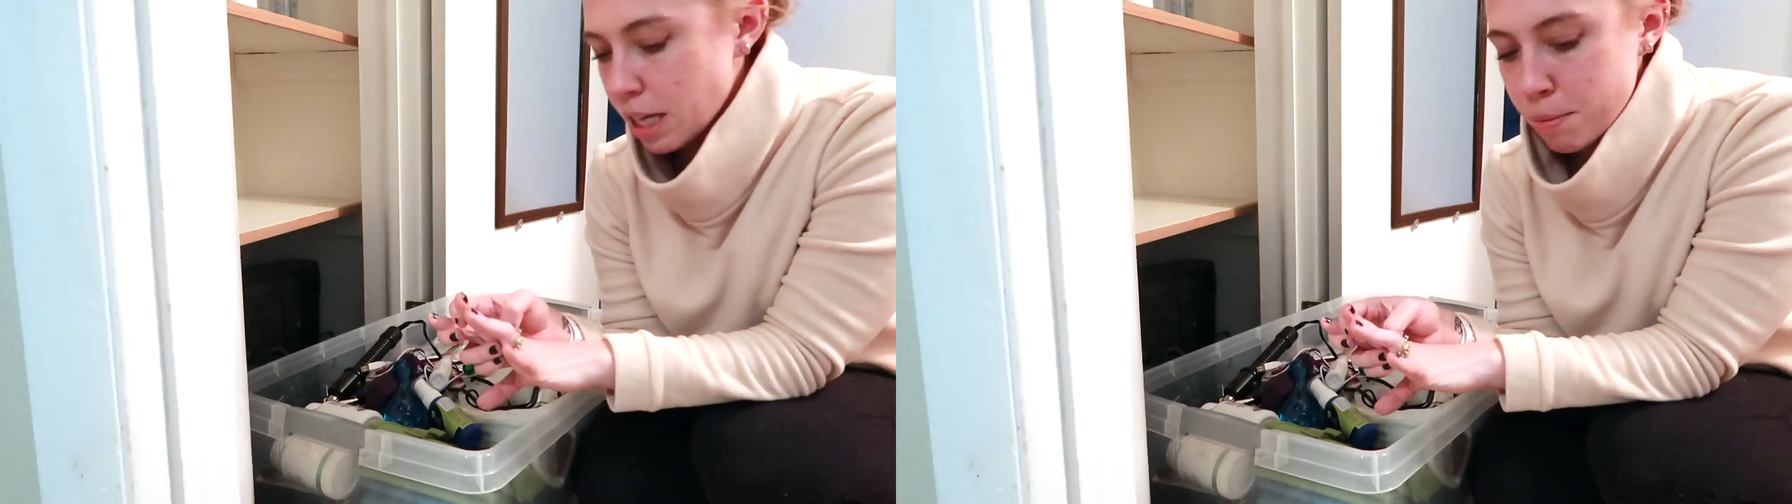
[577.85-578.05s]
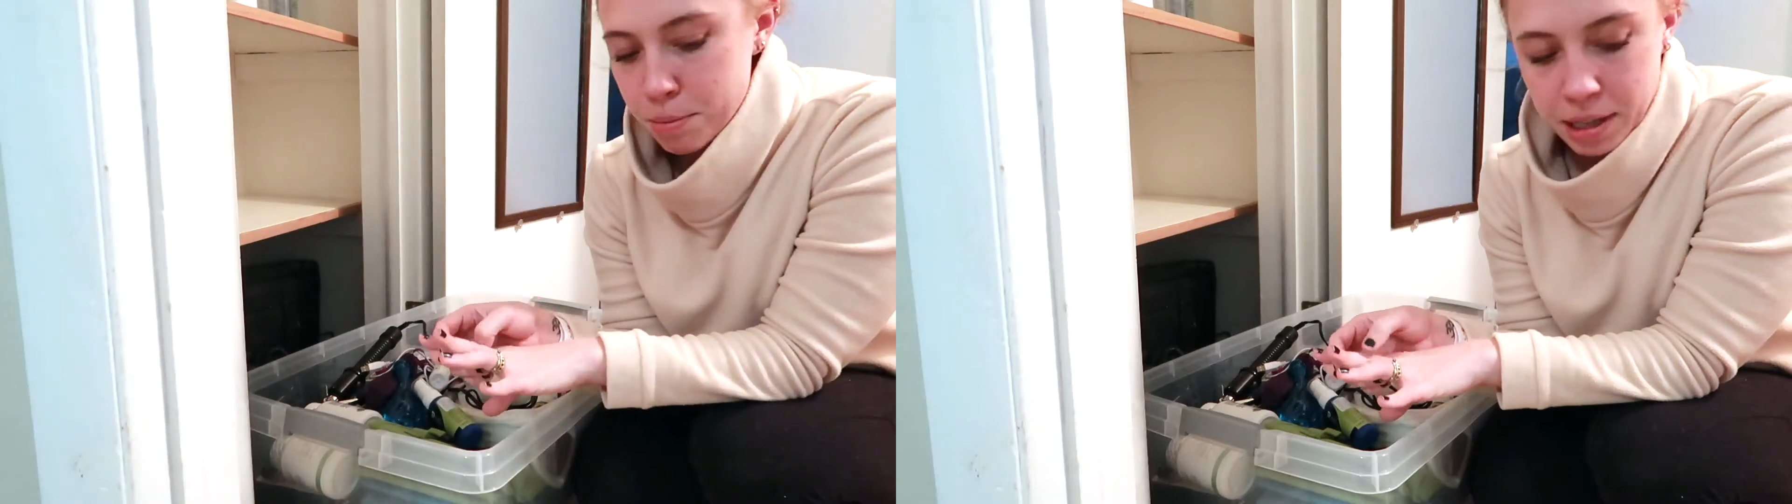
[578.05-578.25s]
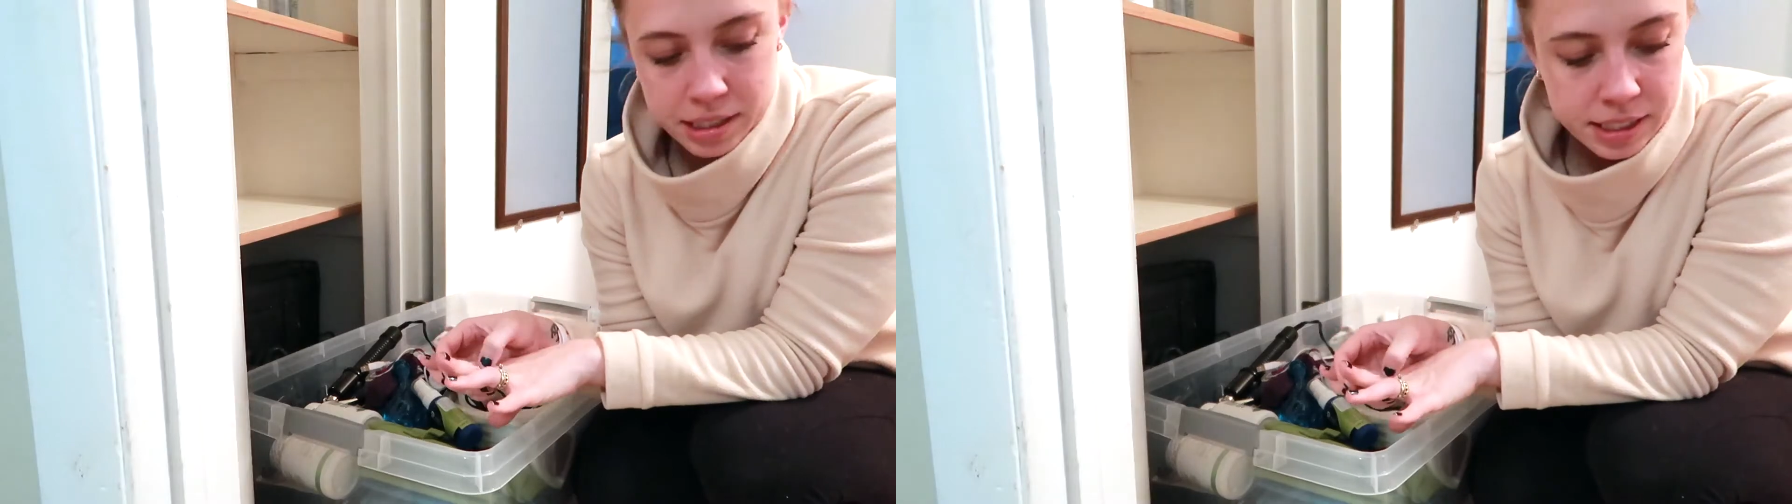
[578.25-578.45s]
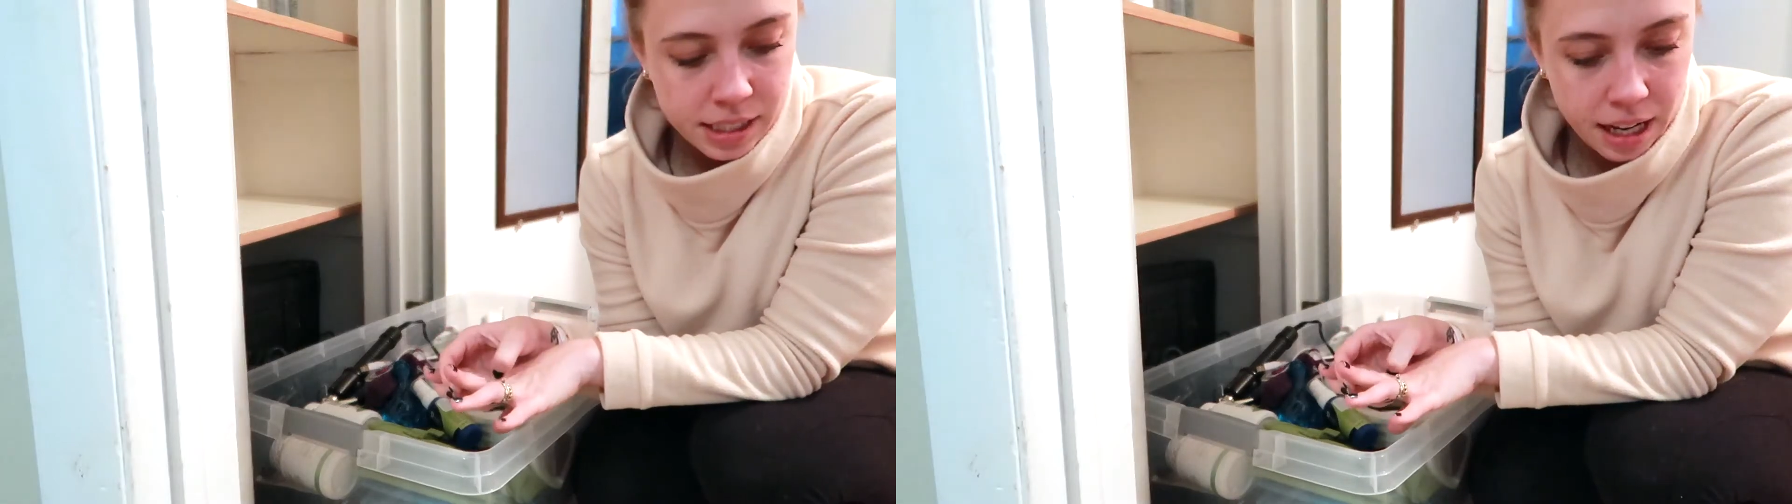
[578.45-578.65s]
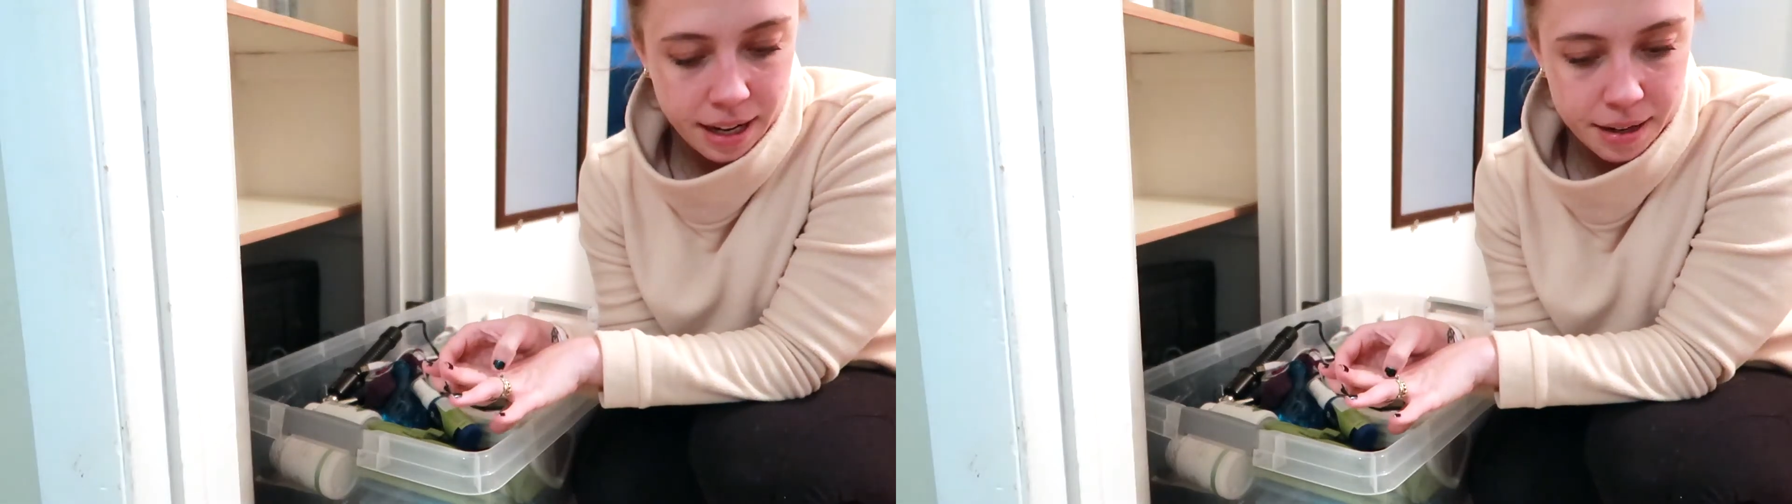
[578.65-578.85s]
couple months
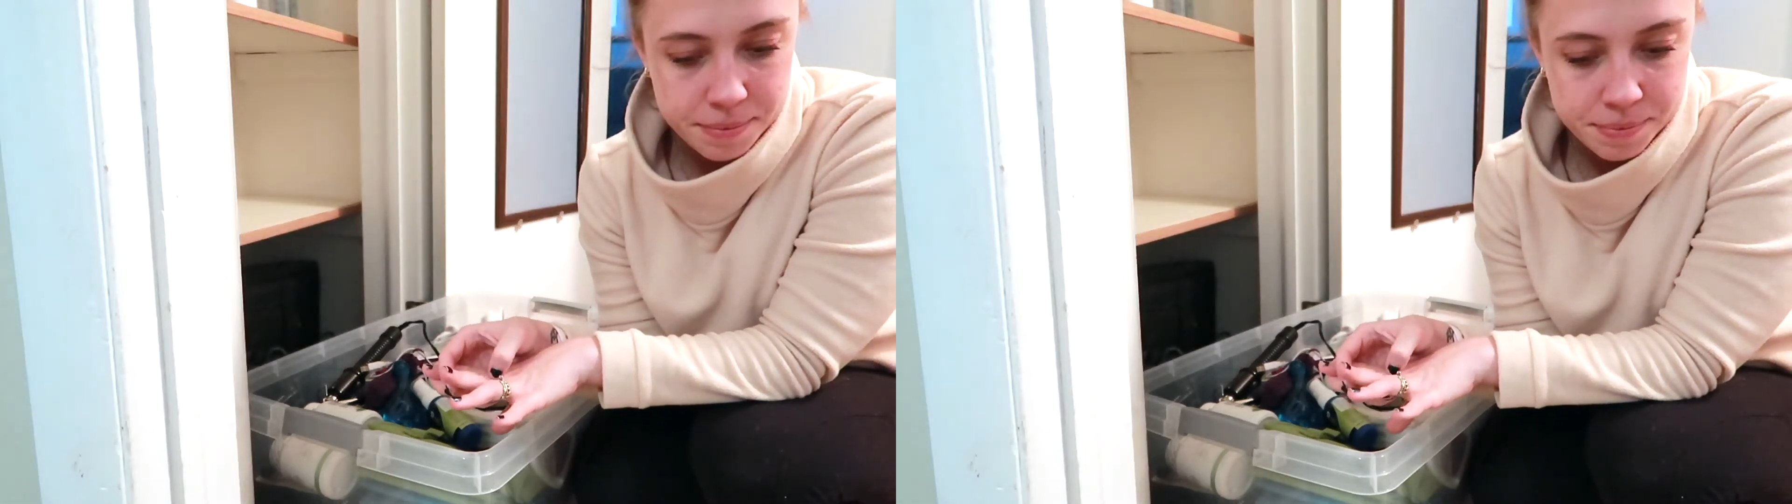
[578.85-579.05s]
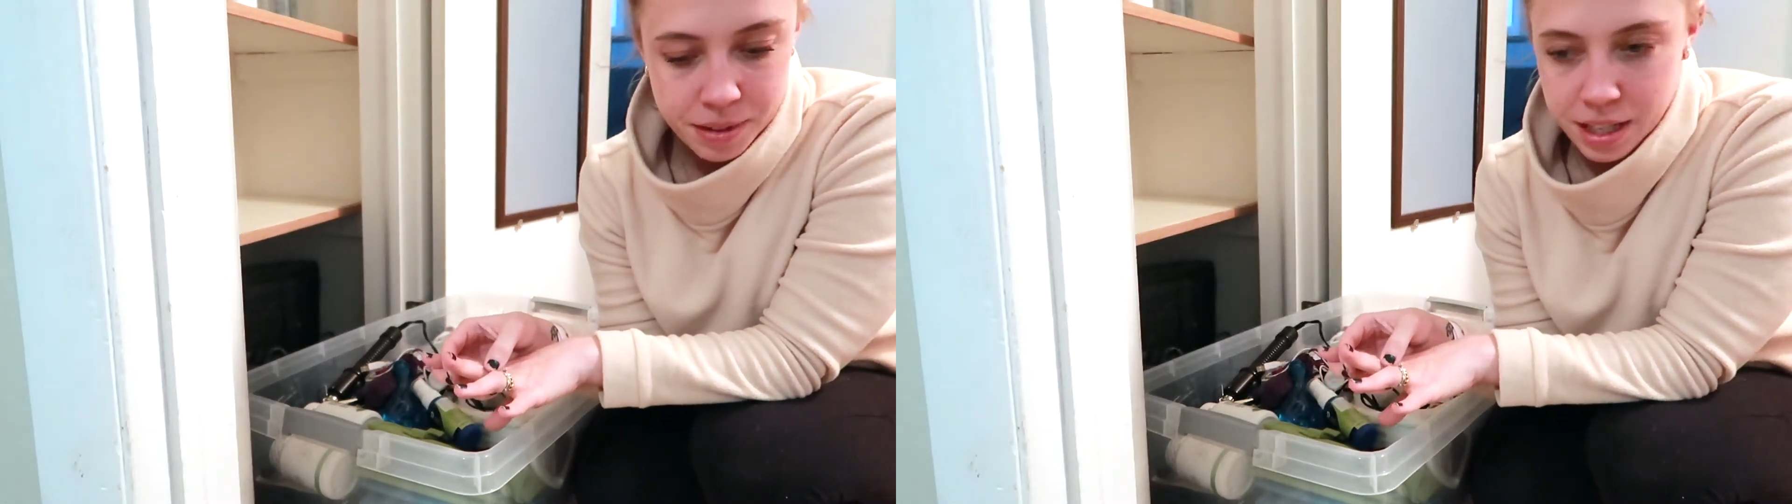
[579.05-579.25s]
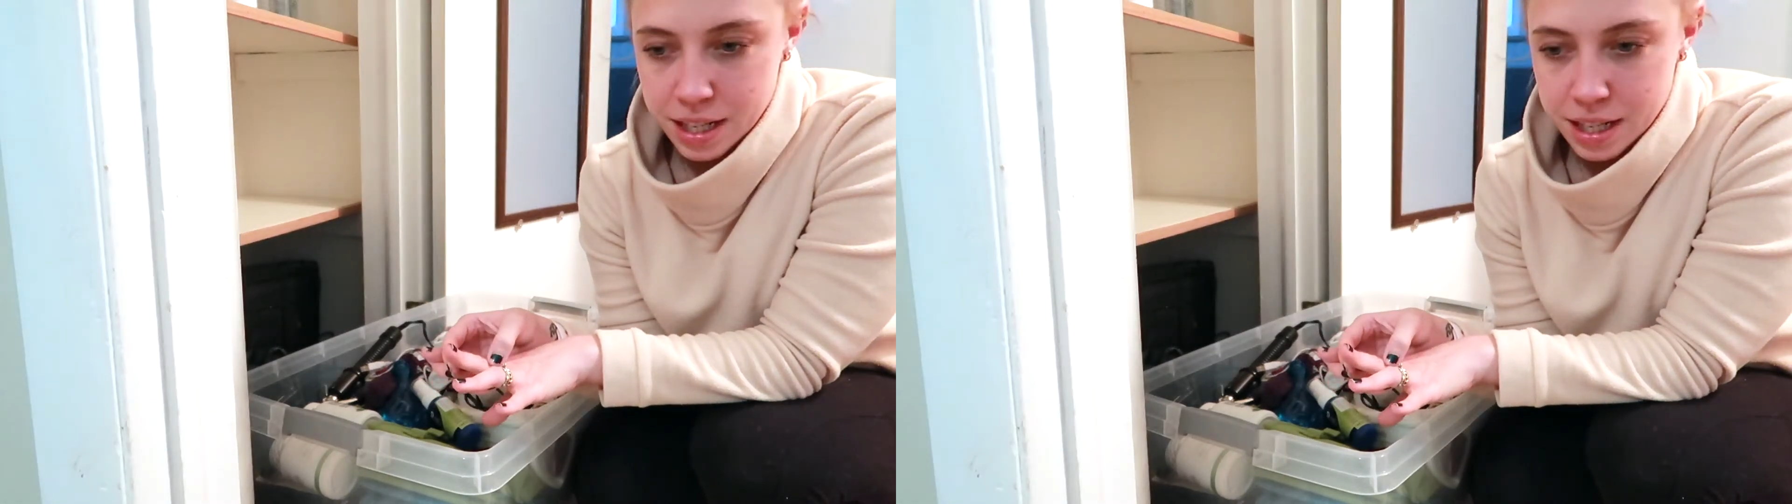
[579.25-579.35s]
um,